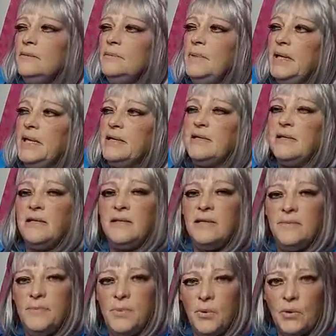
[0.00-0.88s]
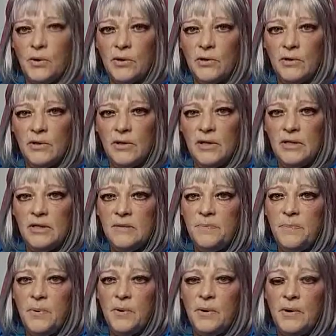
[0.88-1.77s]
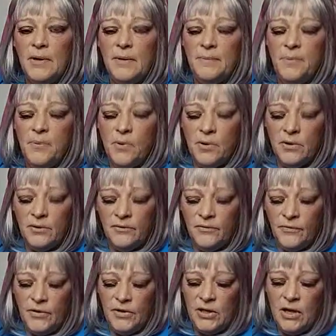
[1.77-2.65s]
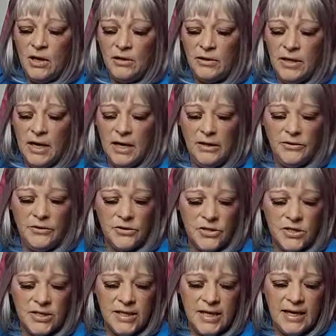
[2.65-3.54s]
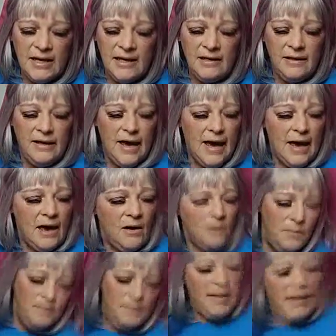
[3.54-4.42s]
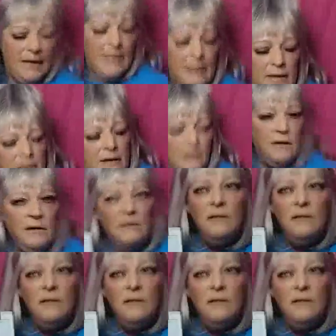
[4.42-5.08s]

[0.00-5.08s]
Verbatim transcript: because it's important. It's important for y'all to understand how big